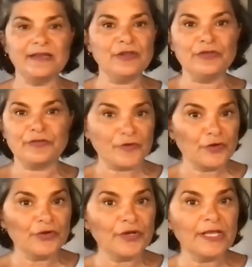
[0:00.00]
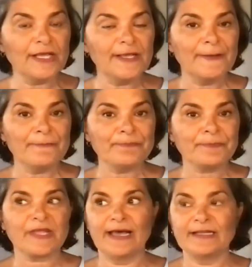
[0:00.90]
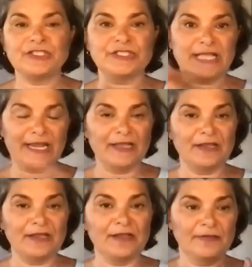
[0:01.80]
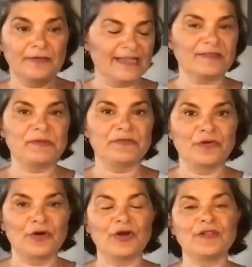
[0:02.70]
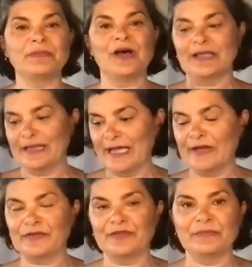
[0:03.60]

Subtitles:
I didn't use food, just getting the test before the block and